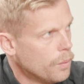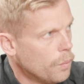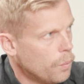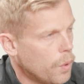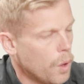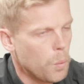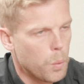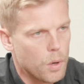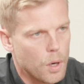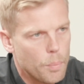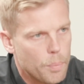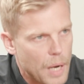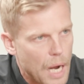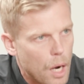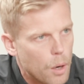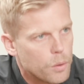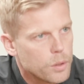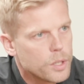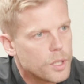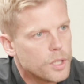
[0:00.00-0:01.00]
what we're
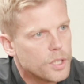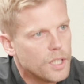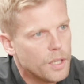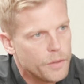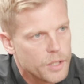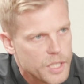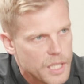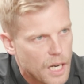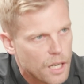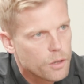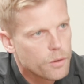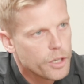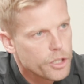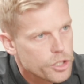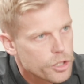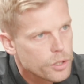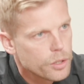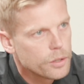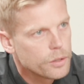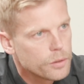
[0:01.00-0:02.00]
about if it's not
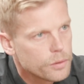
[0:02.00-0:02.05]
Christian.